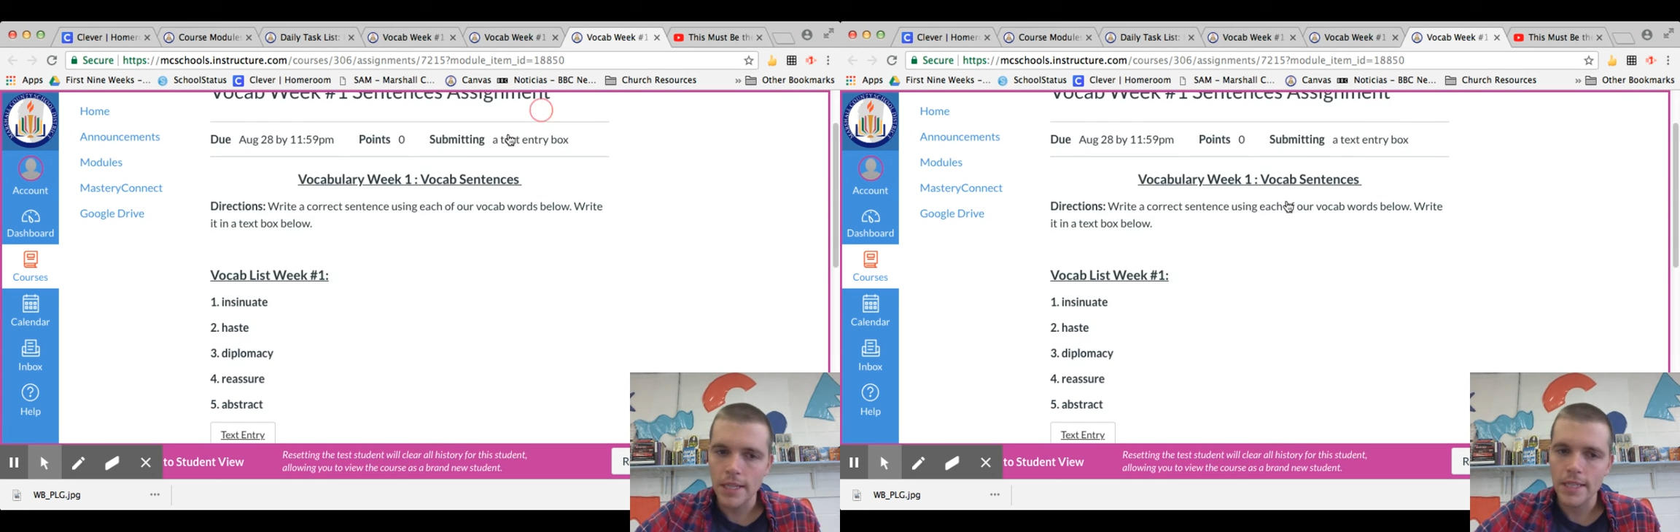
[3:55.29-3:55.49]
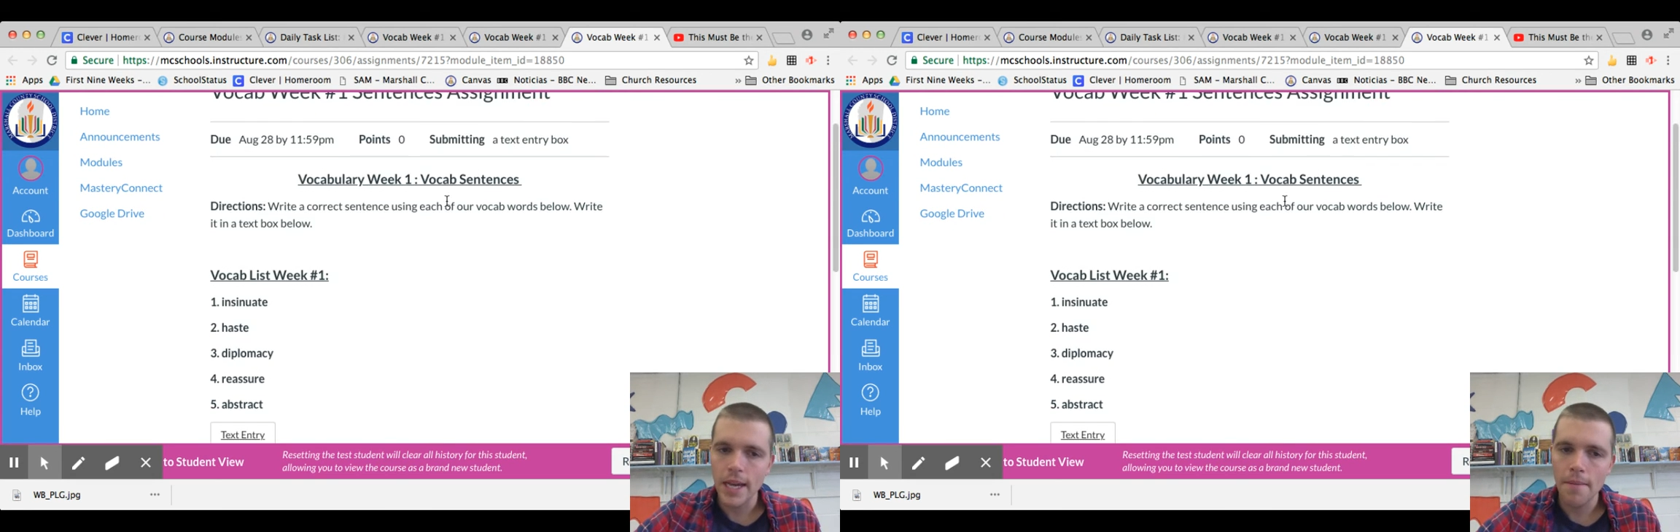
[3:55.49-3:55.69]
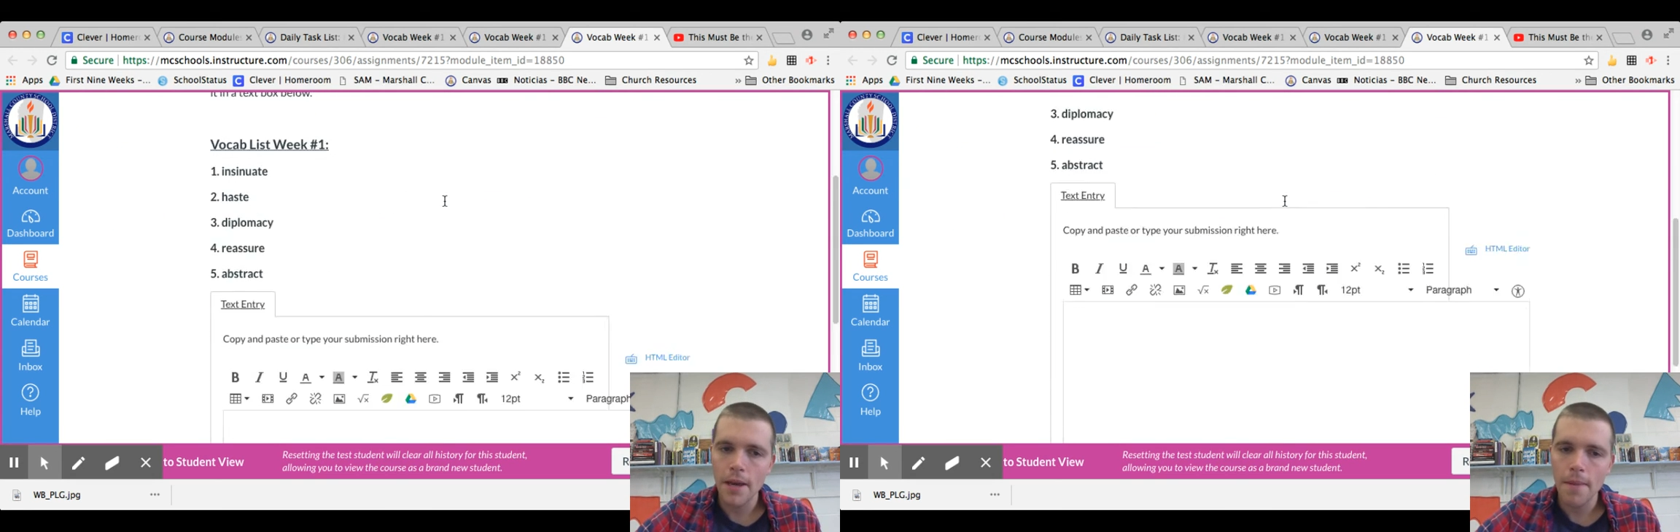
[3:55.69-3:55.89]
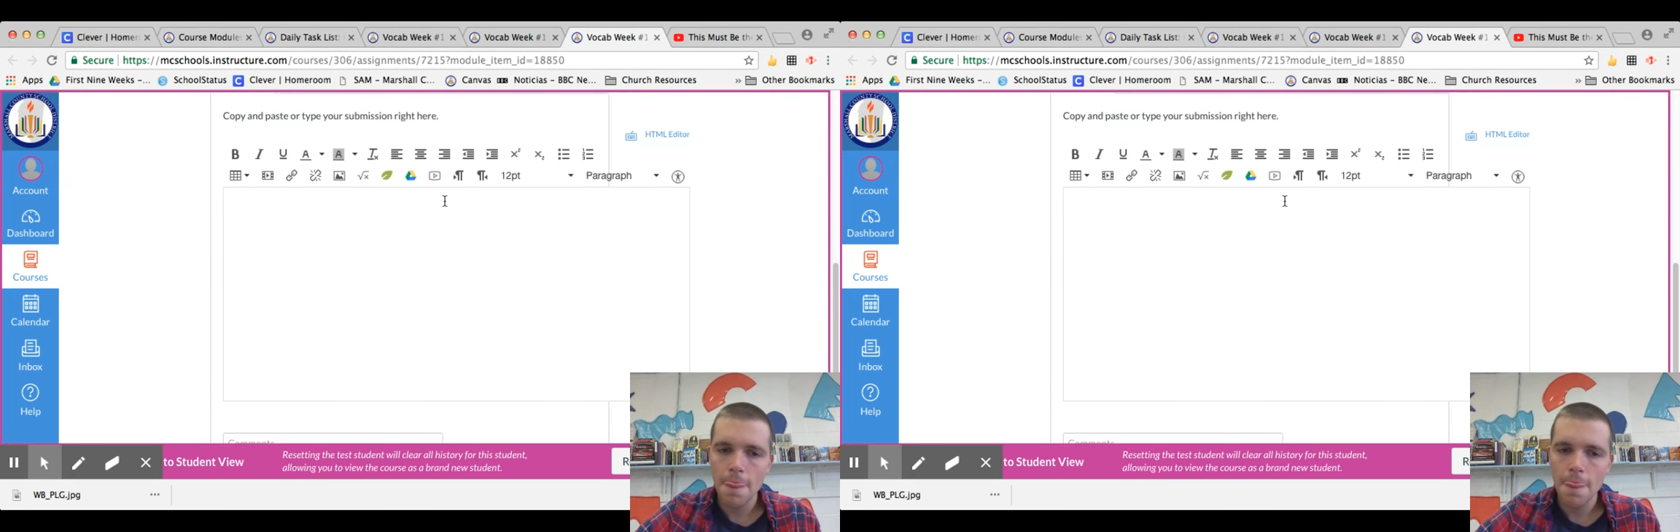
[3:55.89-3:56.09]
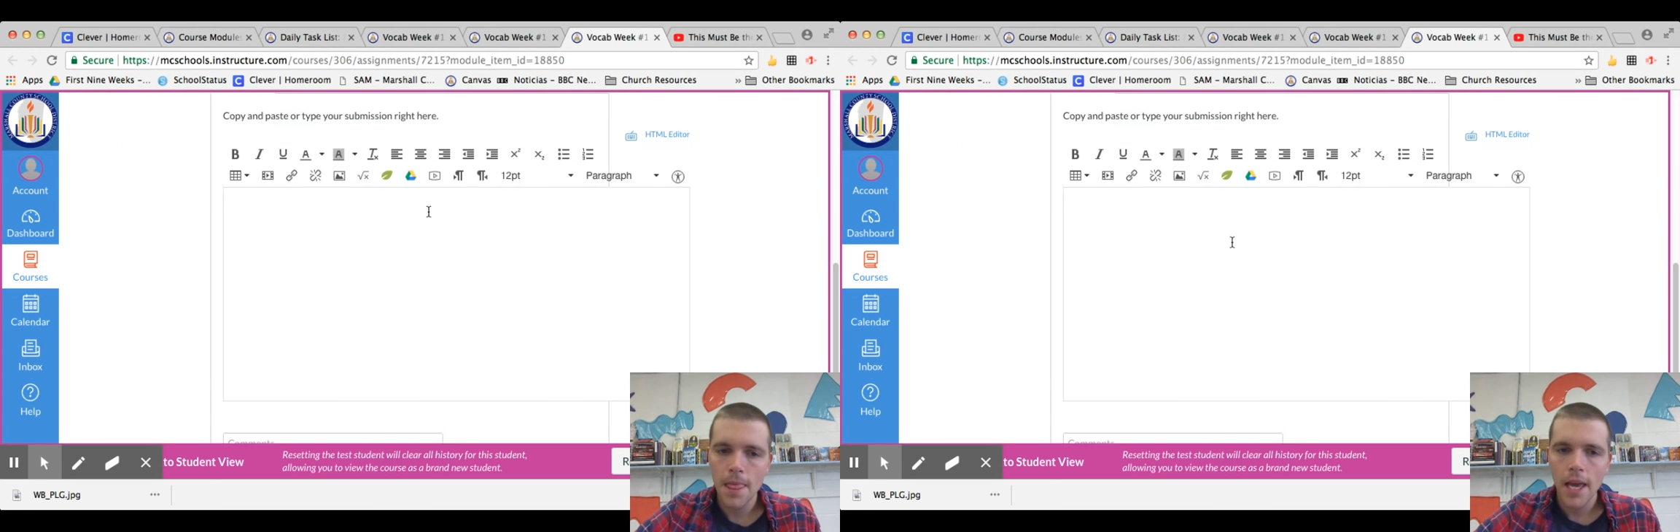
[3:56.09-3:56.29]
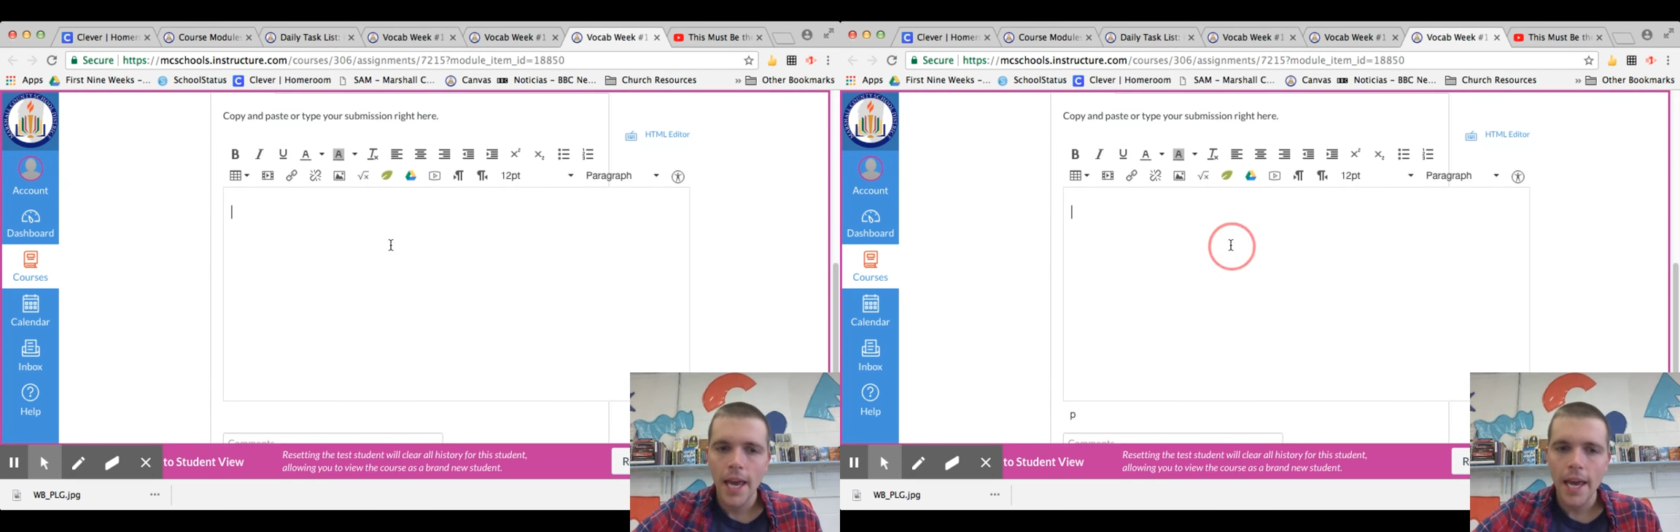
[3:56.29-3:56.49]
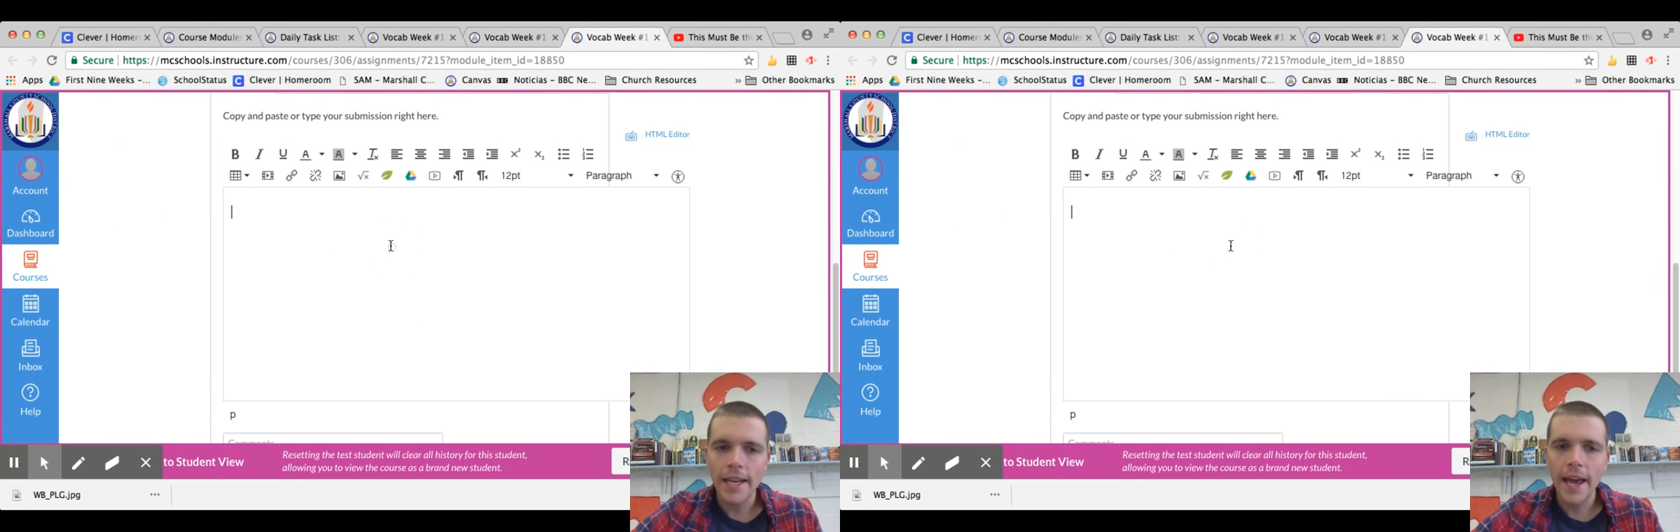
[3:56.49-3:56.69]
assignment. And